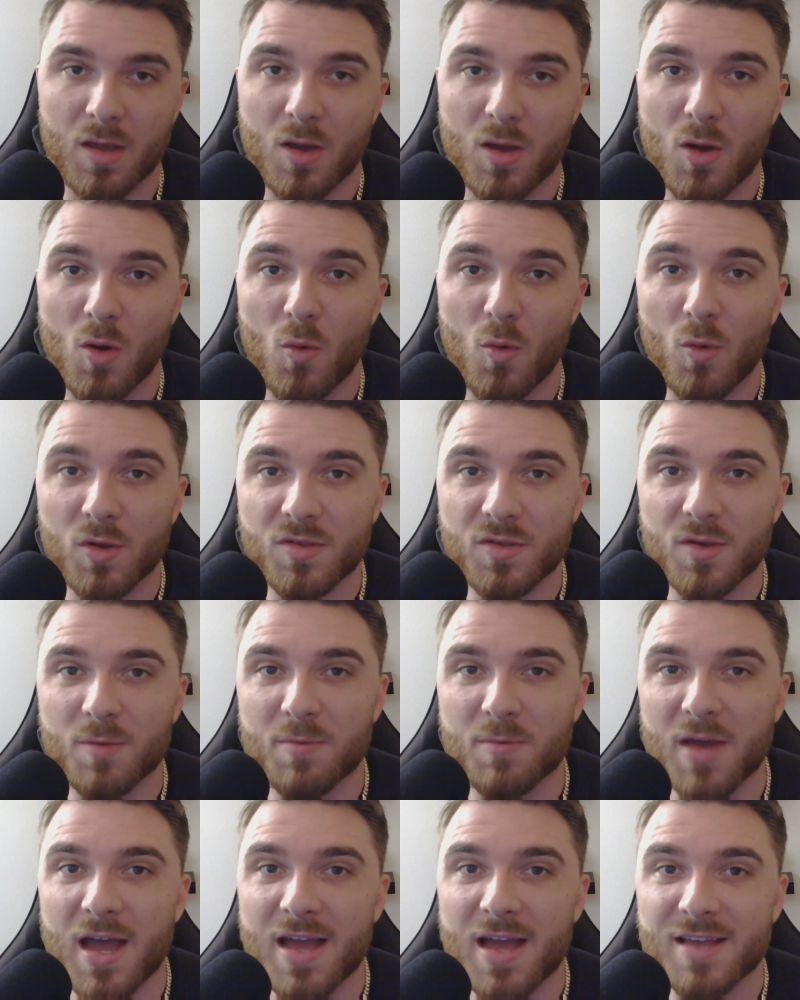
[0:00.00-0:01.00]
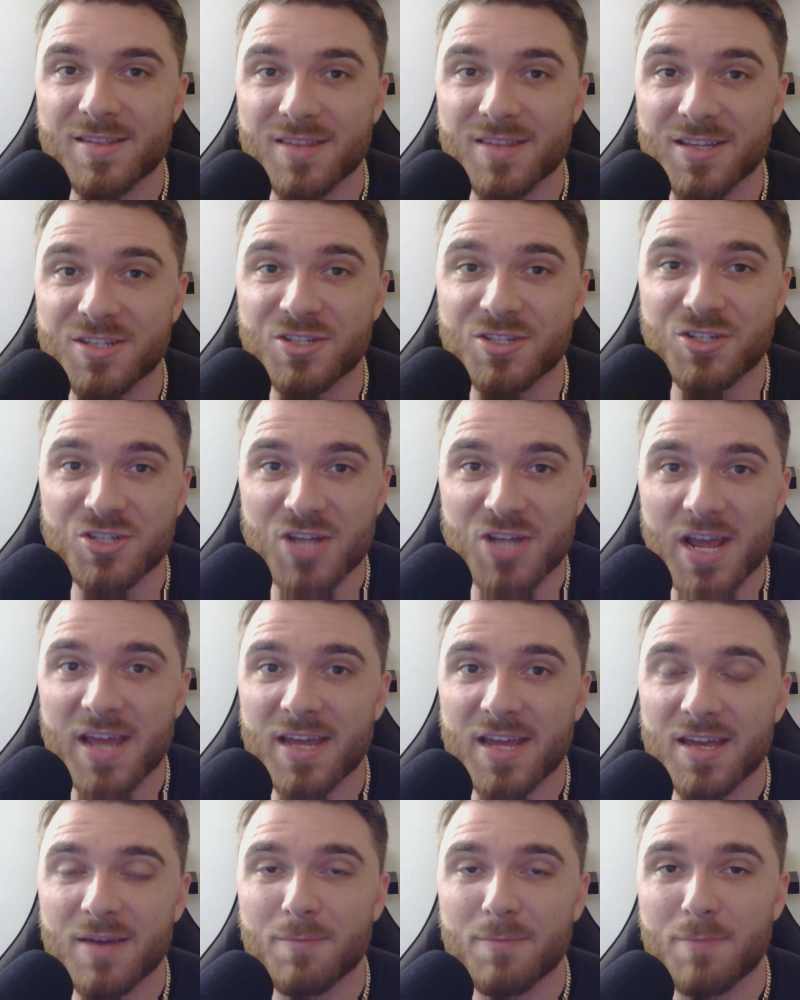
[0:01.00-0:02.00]
What's up, guys? It's
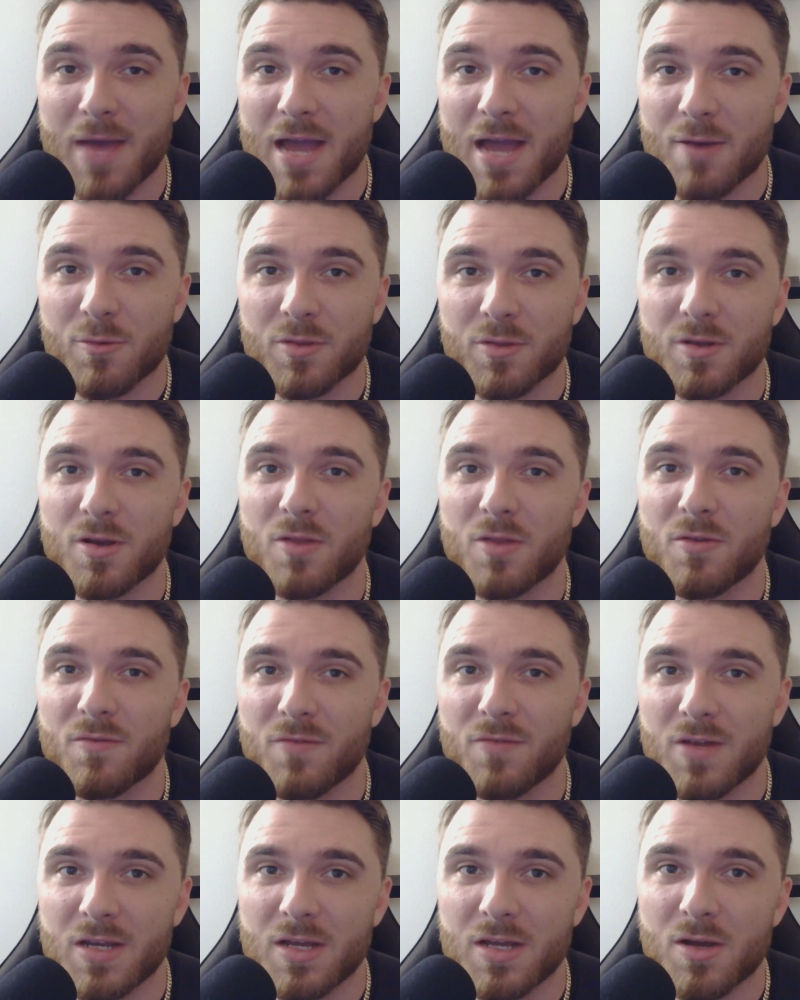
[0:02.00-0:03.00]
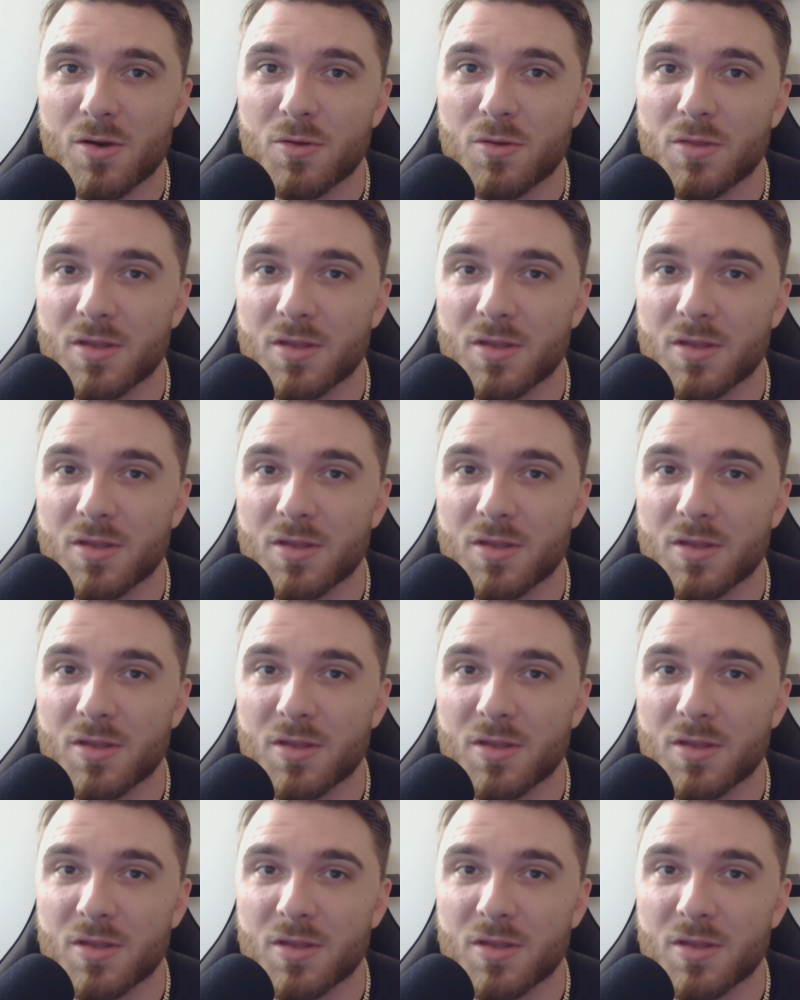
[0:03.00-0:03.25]
Jake back with another video.